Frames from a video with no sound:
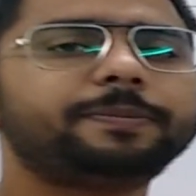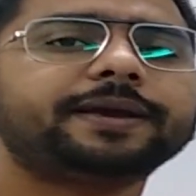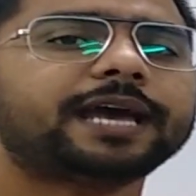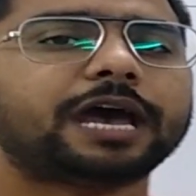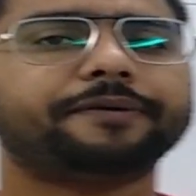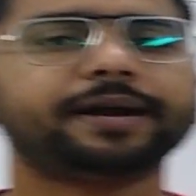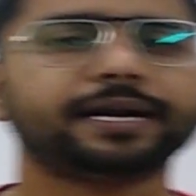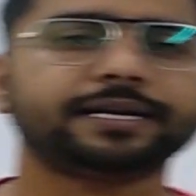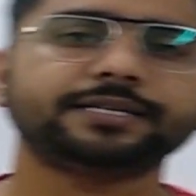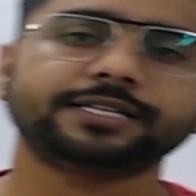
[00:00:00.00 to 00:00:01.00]
be
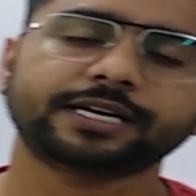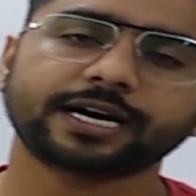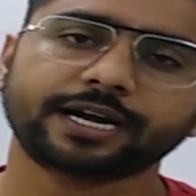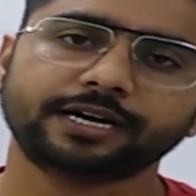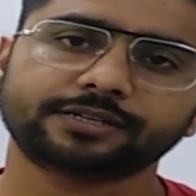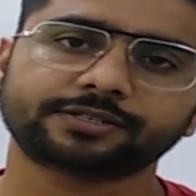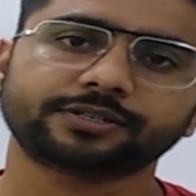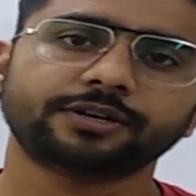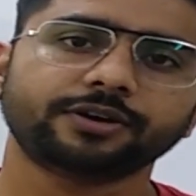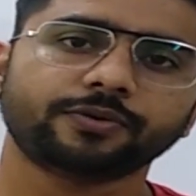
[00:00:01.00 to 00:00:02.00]
having DC
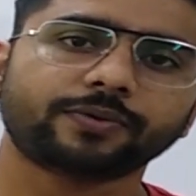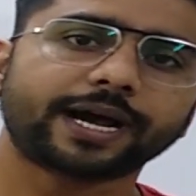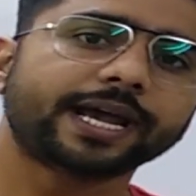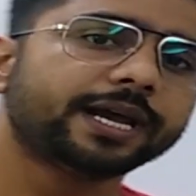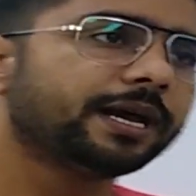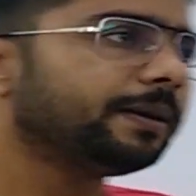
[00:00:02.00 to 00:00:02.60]
currents. Why?